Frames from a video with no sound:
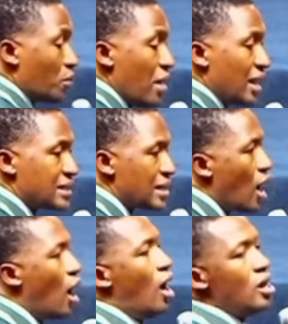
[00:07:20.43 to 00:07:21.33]
God makes,
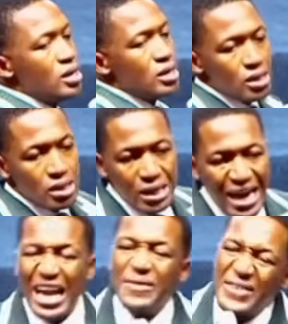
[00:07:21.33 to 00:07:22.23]

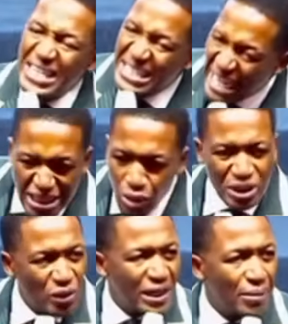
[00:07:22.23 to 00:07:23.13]
every day they'll
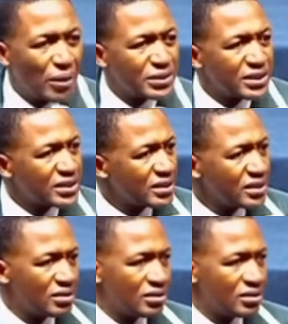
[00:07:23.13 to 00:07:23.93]
be talking about it.